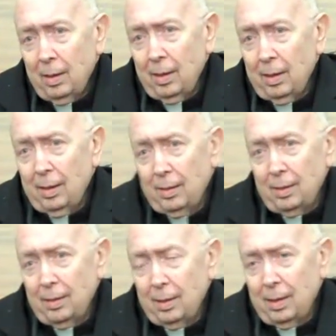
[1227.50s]
know?
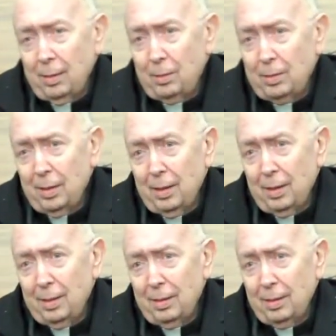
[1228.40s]
And I would
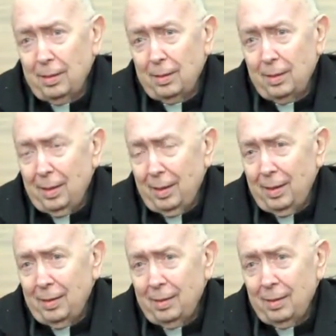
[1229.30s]
say,
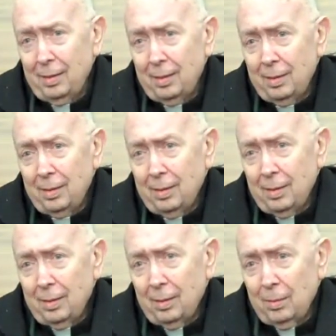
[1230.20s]
again,
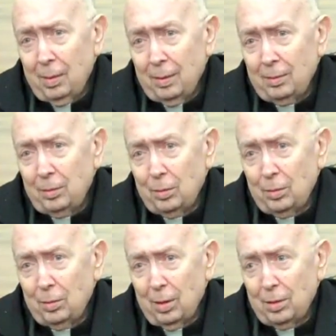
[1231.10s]
one should
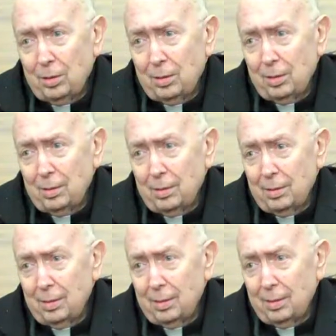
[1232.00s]
judge
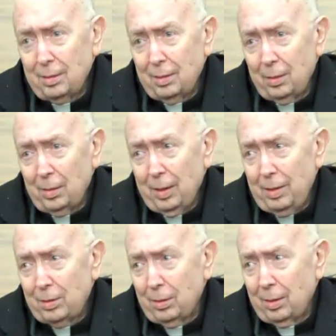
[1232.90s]
the
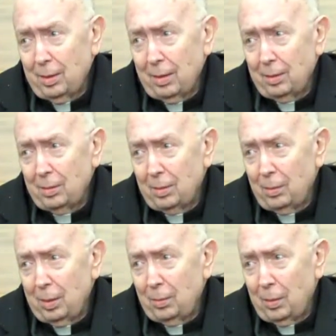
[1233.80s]
occasion. I don't know
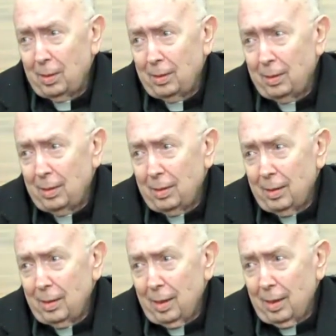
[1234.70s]
why one
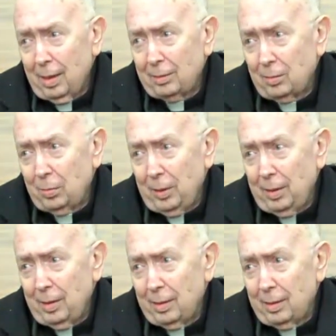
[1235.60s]
has to
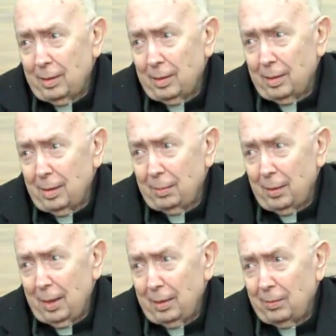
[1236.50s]
be
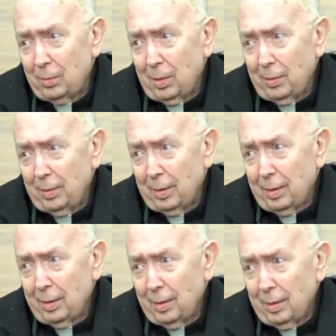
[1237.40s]
applied to everything.
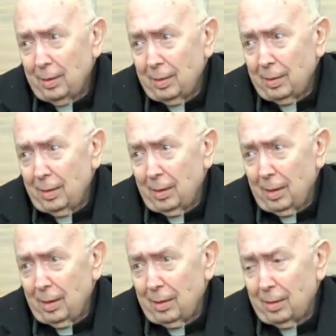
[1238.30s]
There
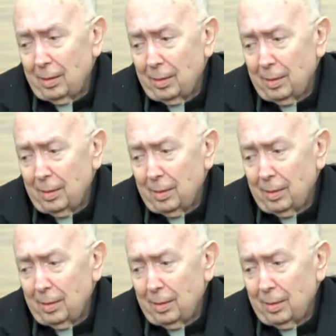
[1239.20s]
are